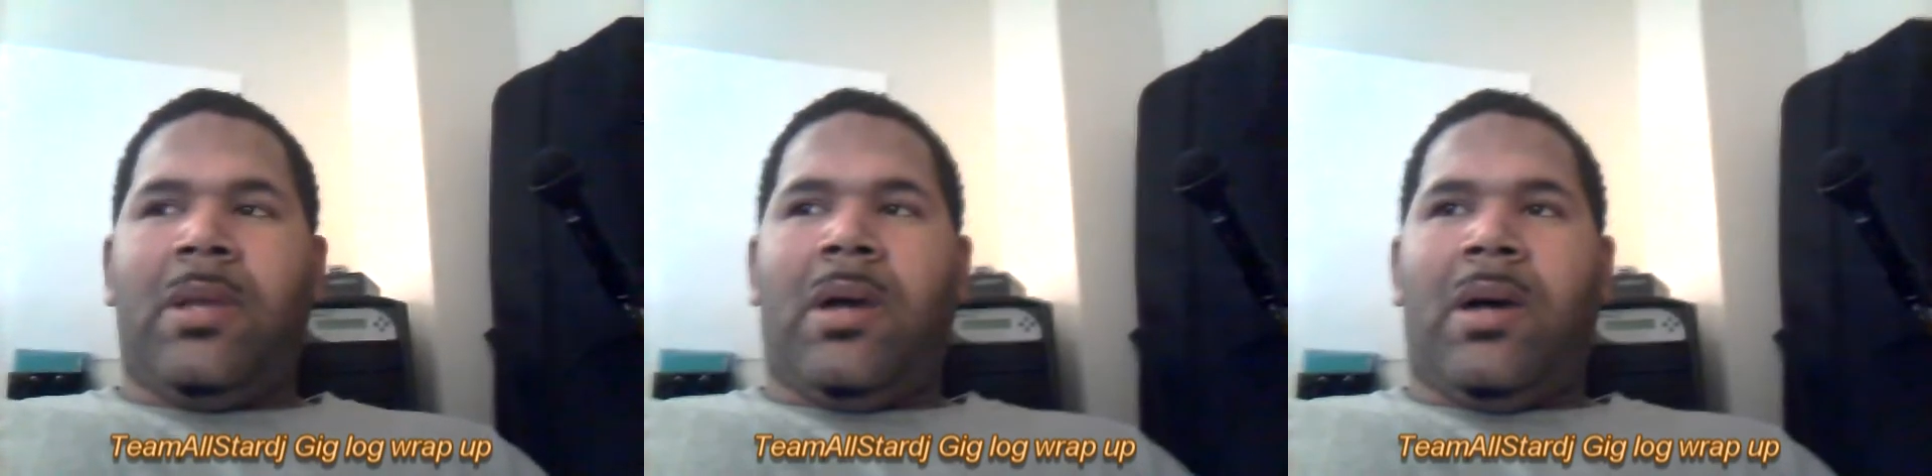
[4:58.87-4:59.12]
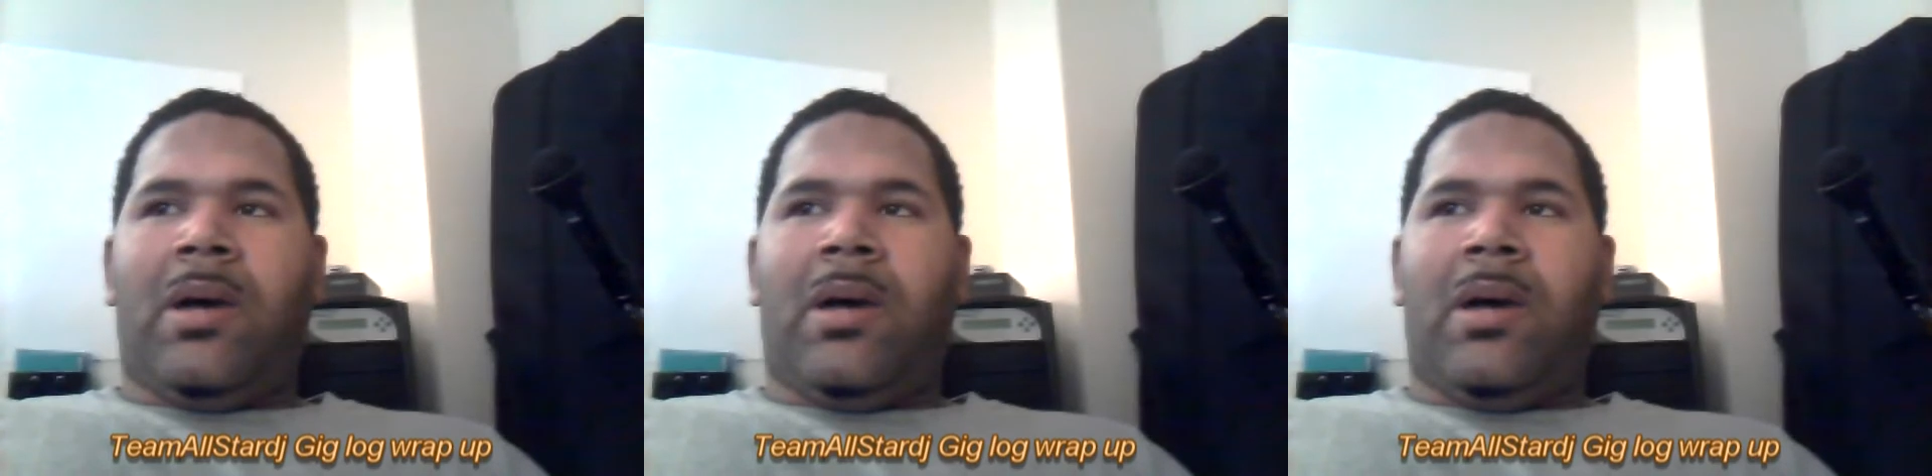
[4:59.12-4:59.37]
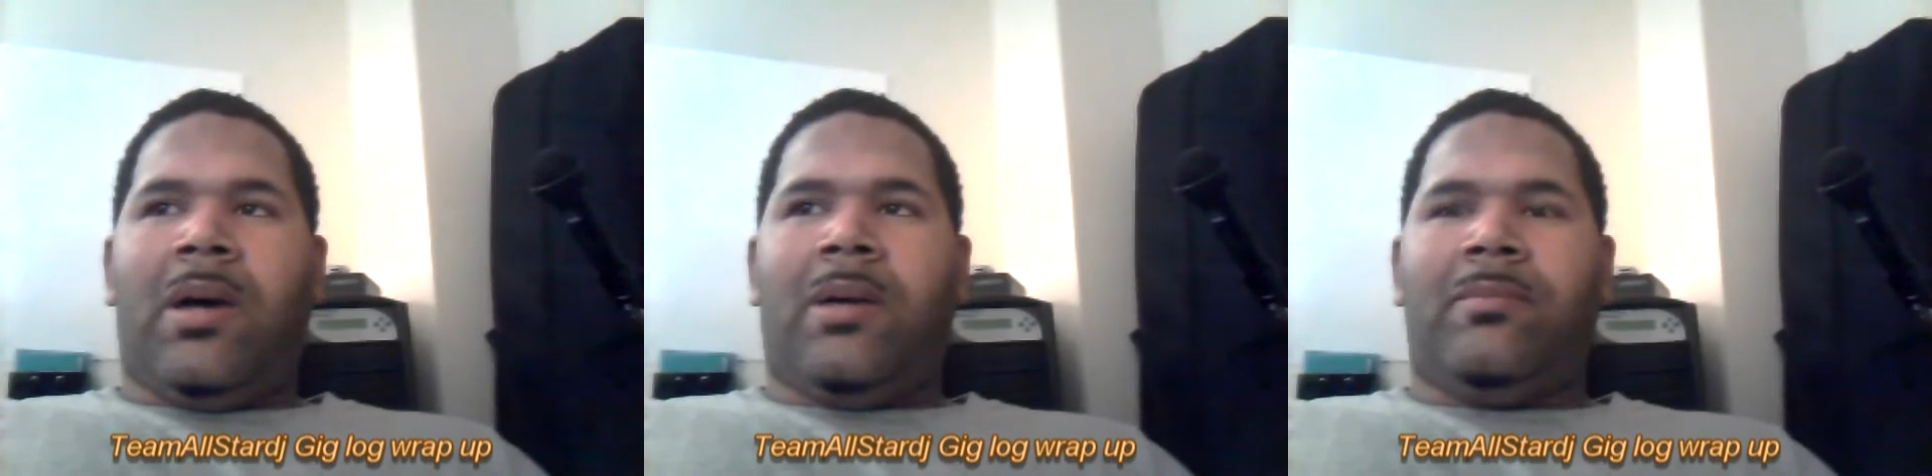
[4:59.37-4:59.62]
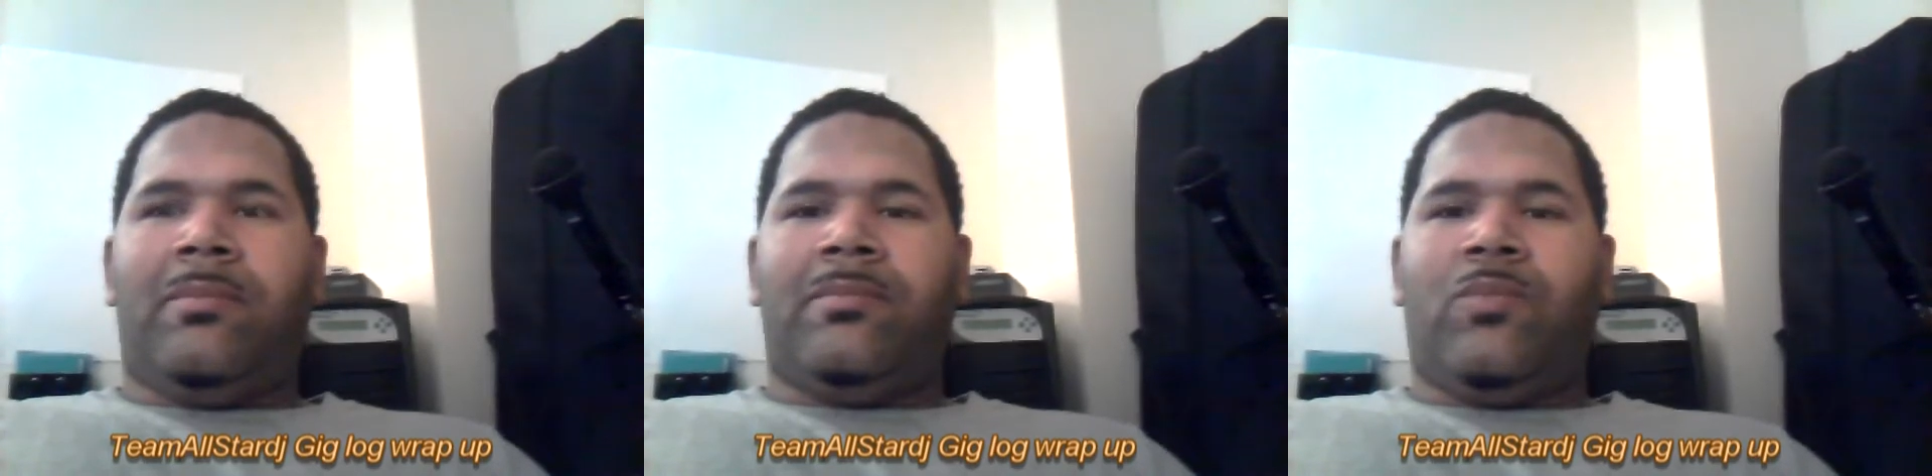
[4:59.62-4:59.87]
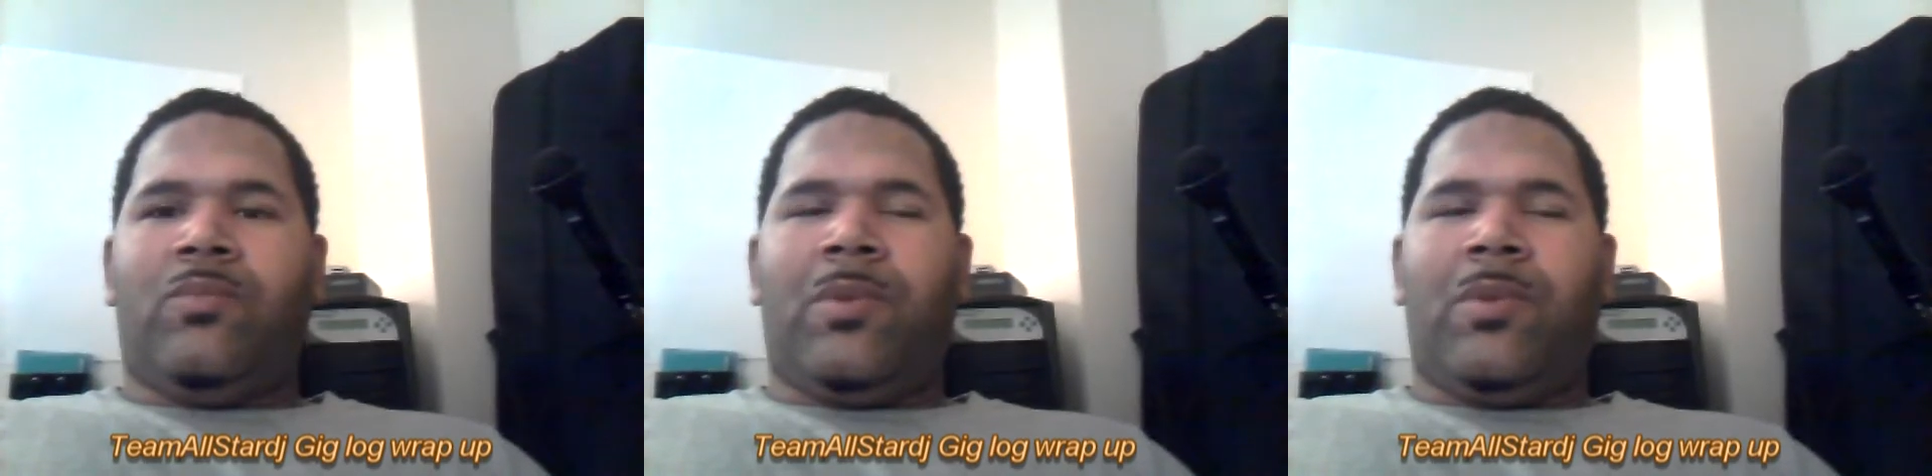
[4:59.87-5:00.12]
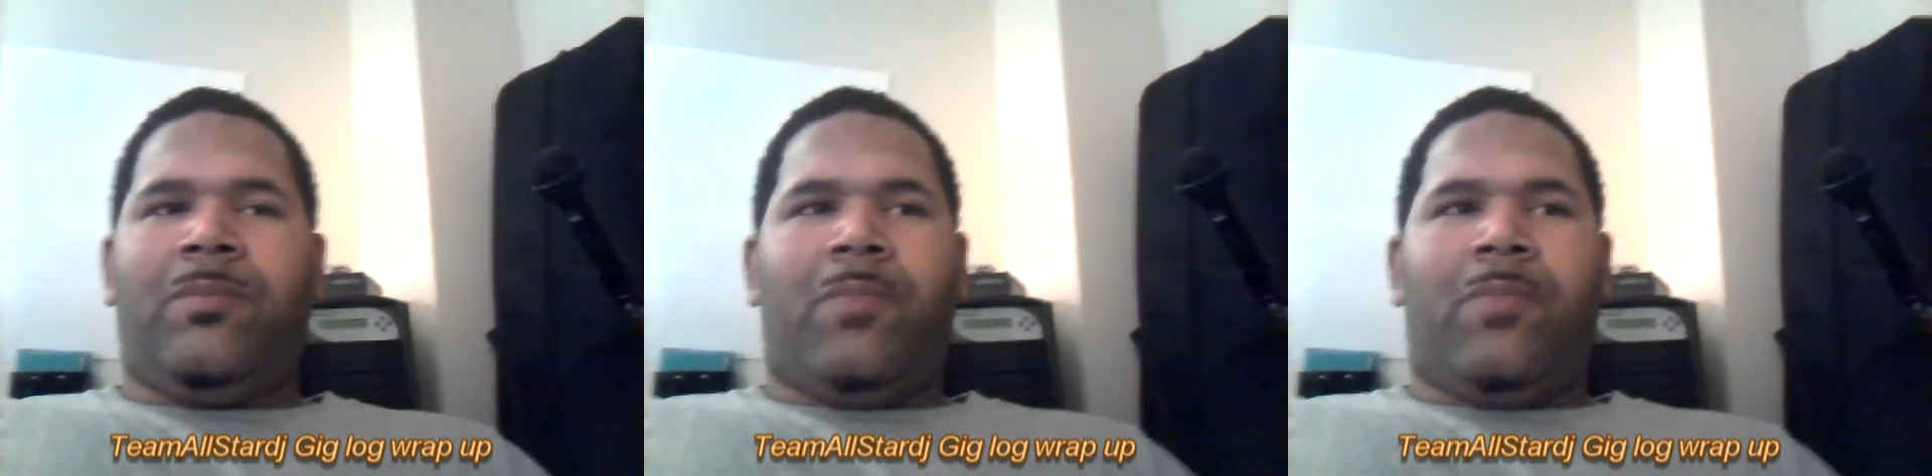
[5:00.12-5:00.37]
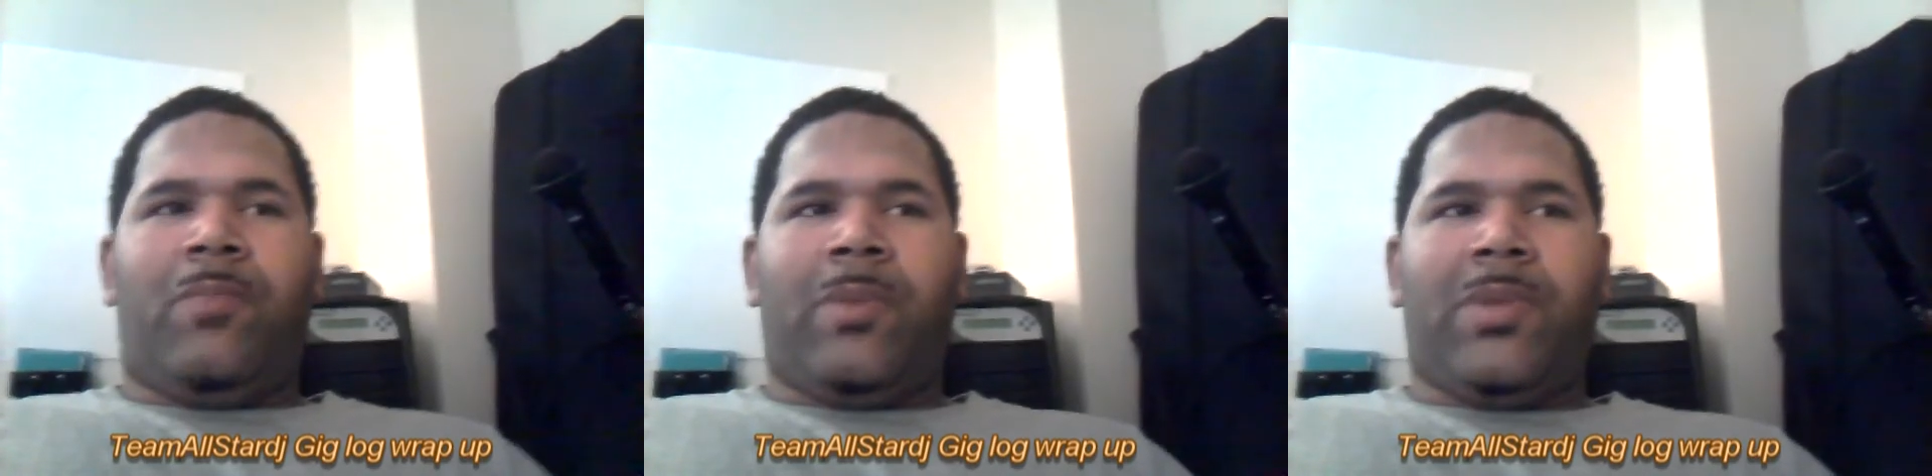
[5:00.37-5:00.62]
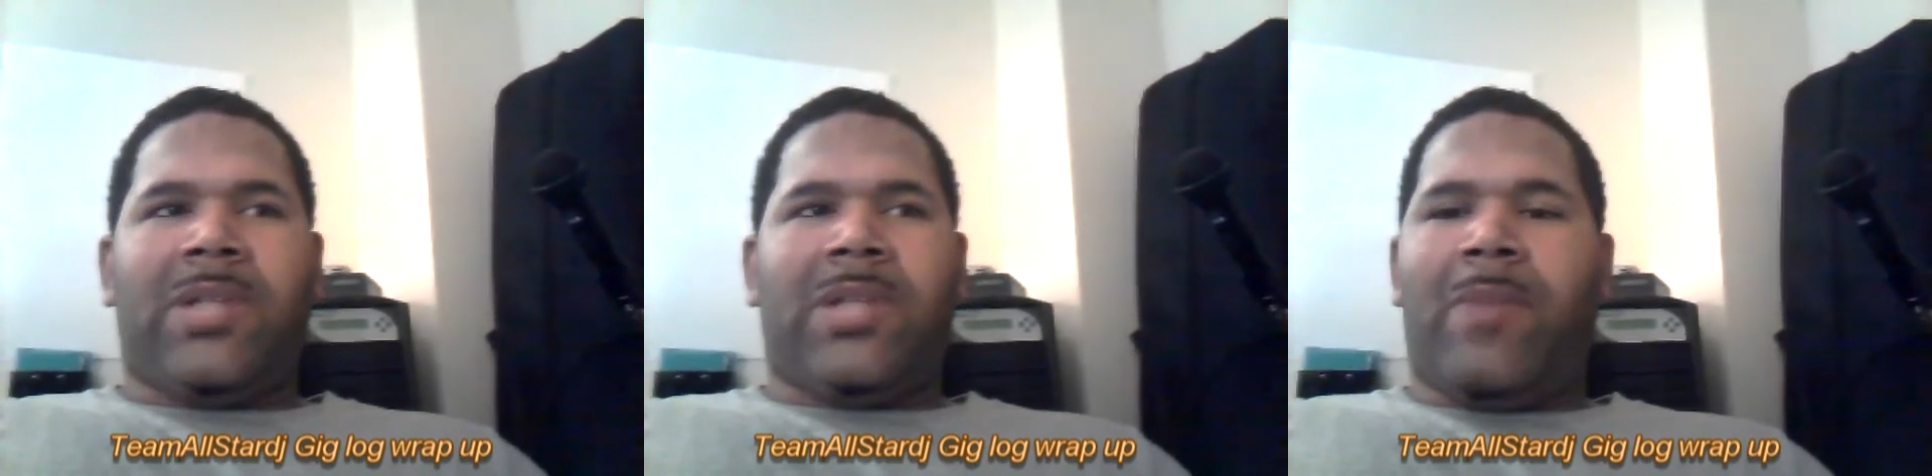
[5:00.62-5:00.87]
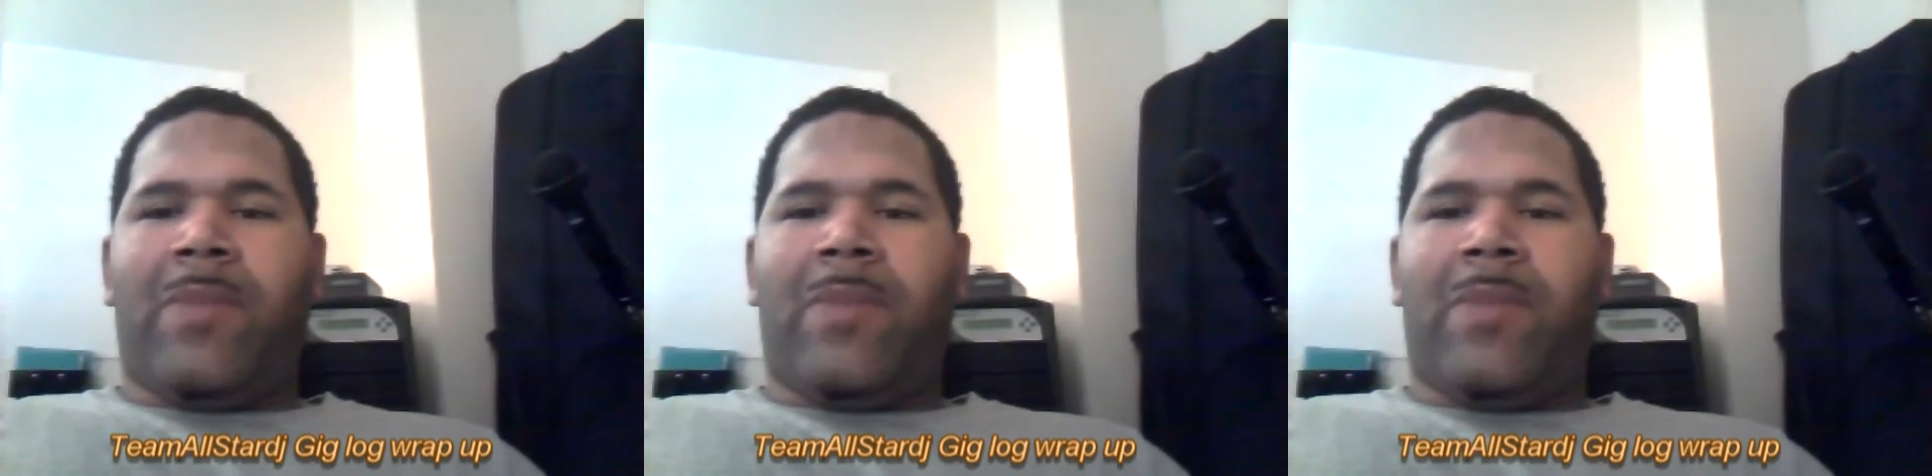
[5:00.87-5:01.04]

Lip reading: One person had a